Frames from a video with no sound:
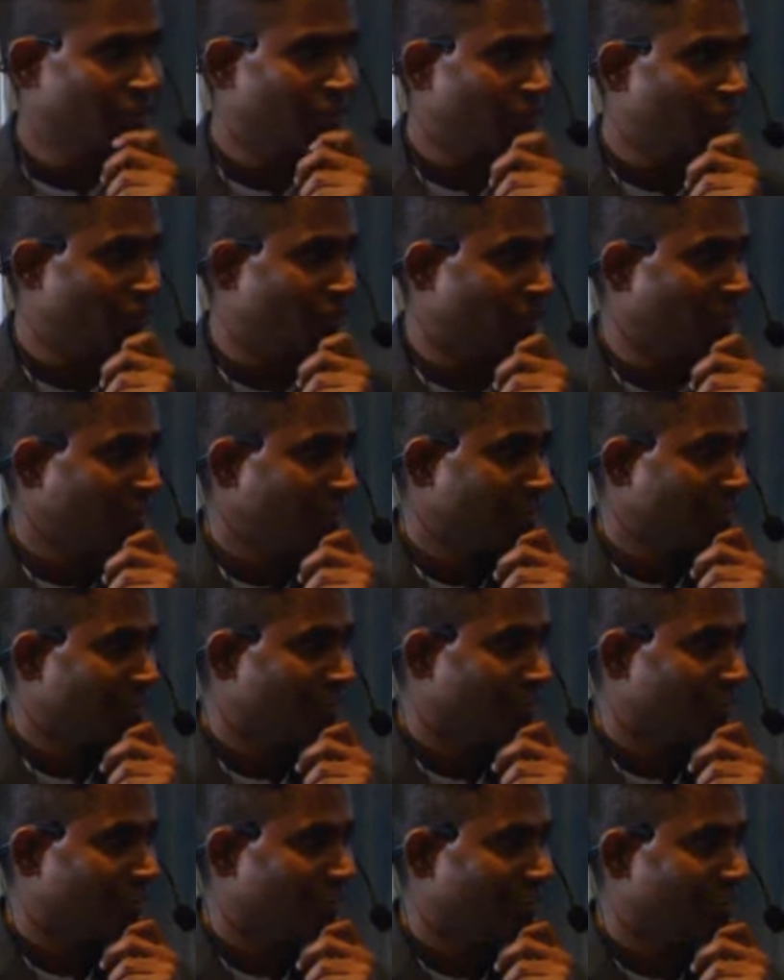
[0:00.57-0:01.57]
Ready?
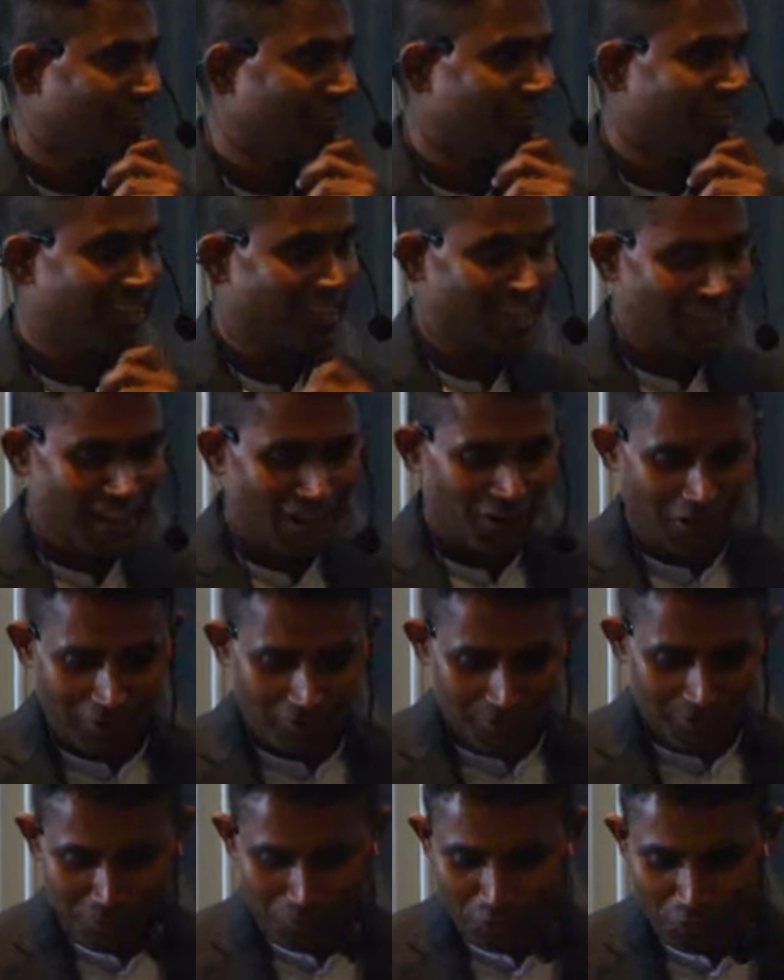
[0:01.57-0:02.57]
Okay,
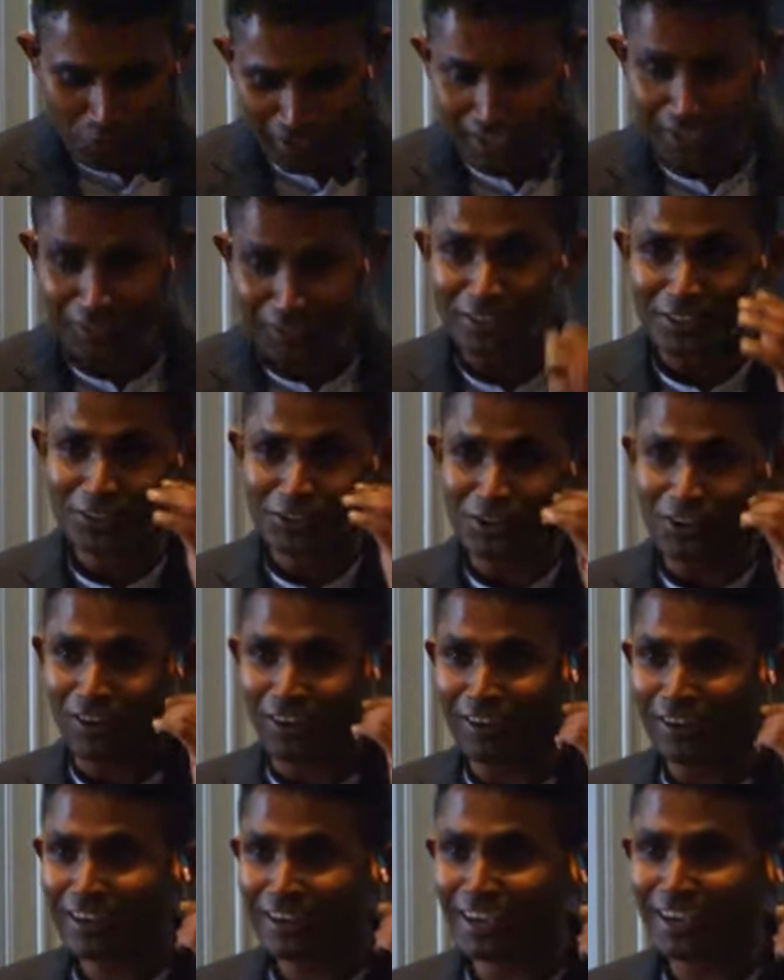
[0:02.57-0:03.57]
before I give this
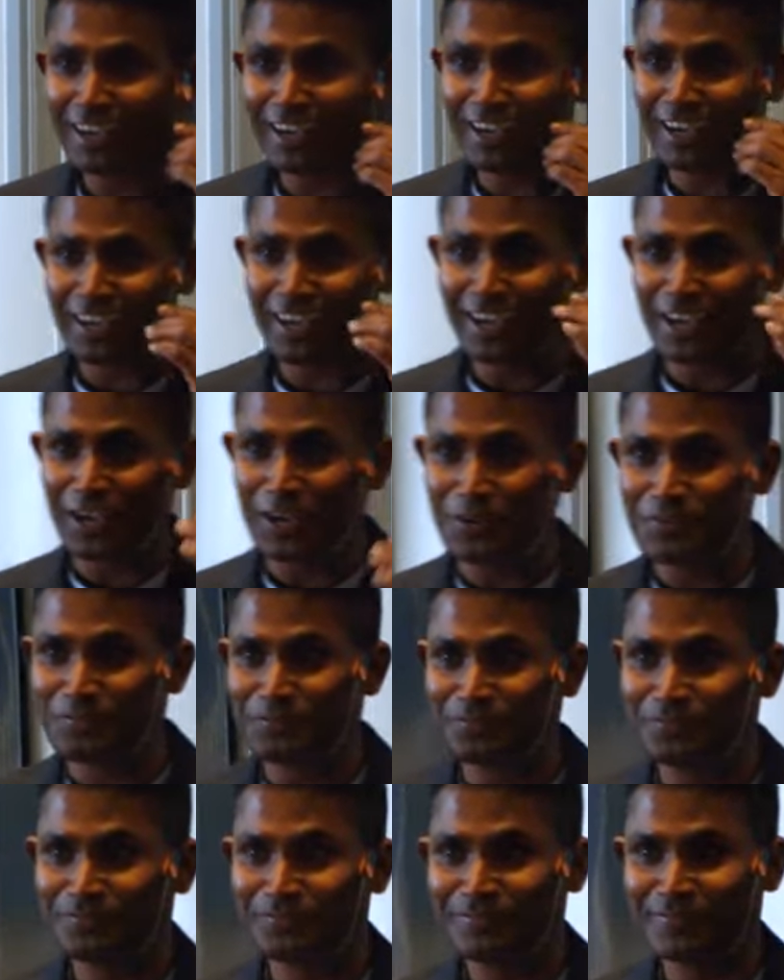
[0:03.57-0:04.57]
talk,
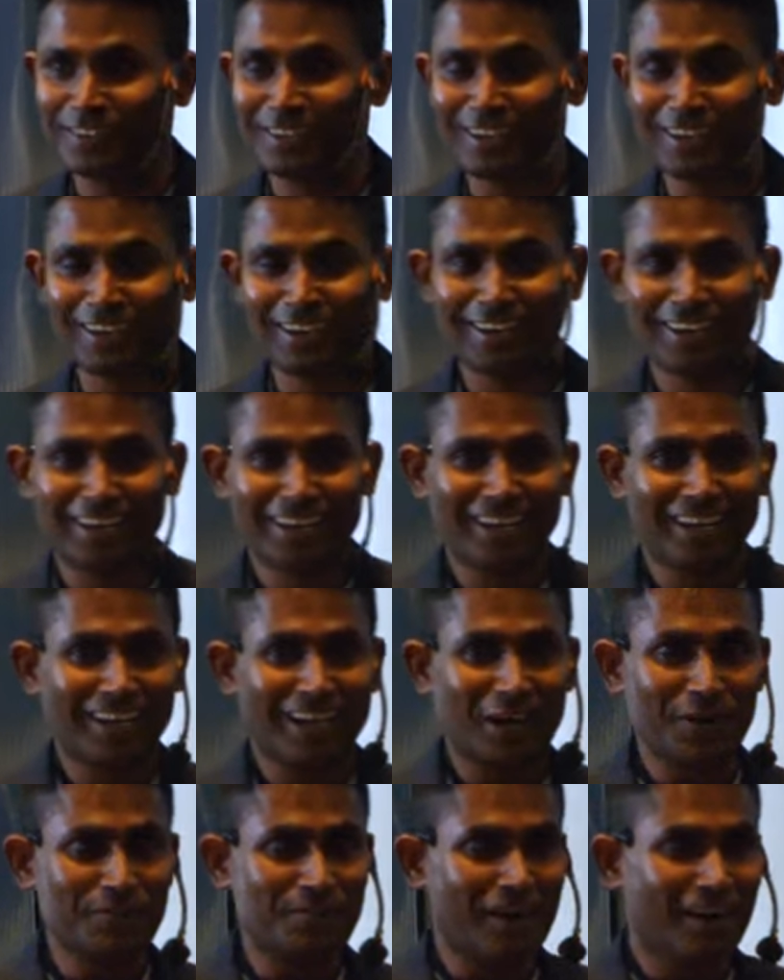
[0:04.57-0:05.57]
I'm
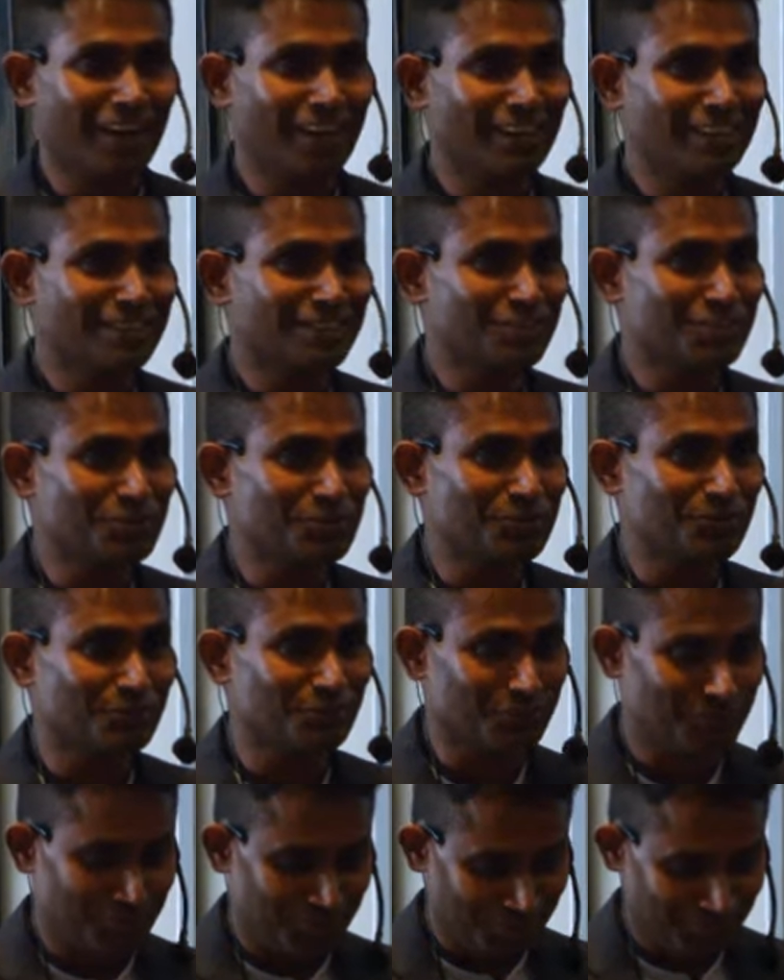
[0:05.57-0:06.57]
asked to
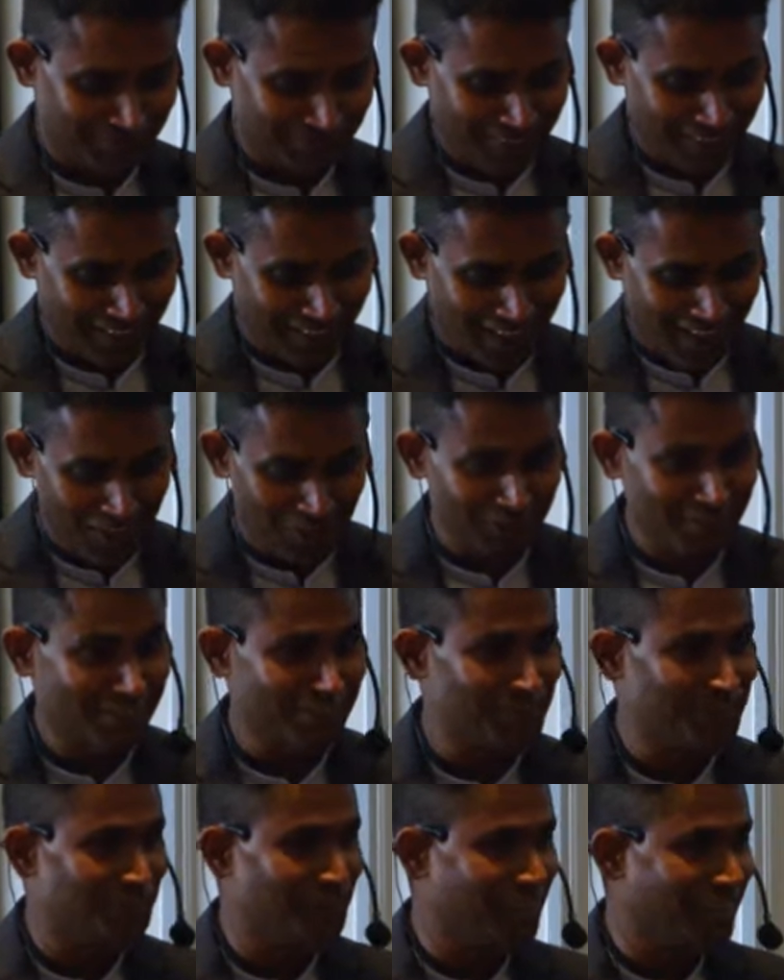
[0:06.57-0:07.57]
announce
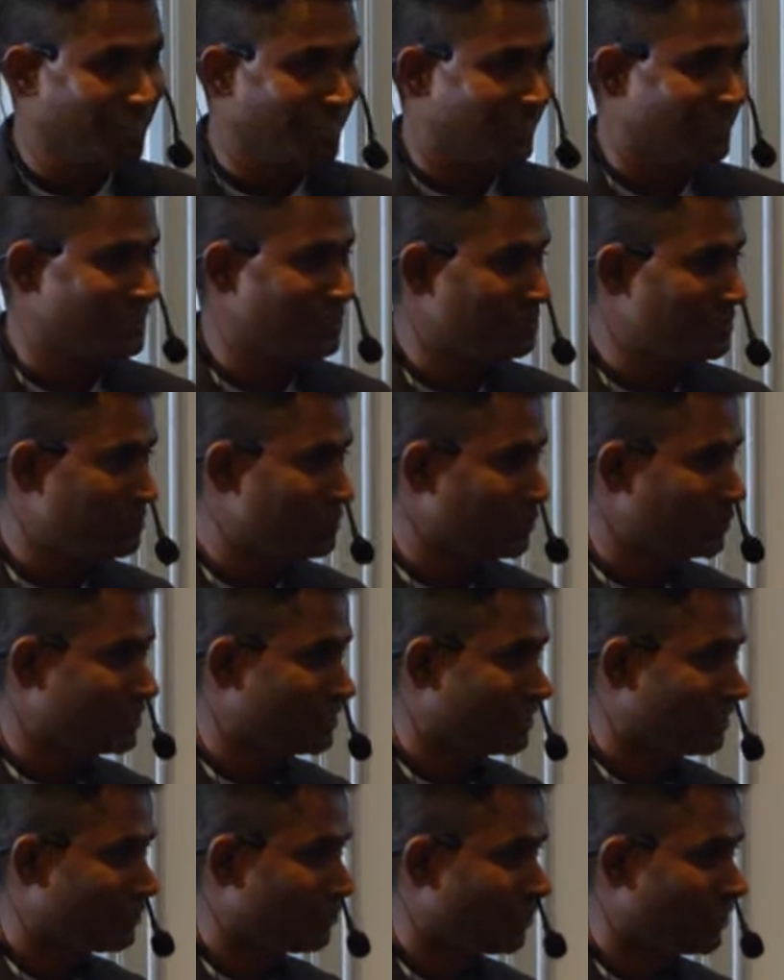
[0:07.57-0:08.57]
the winners of the
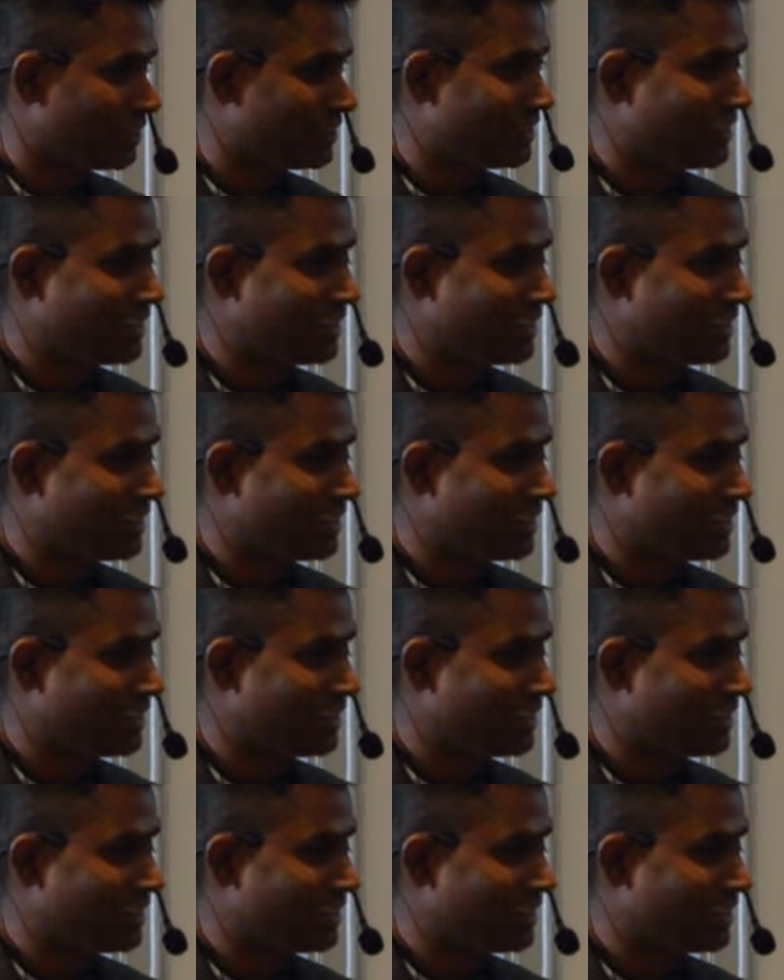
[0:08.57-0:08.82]
poster award.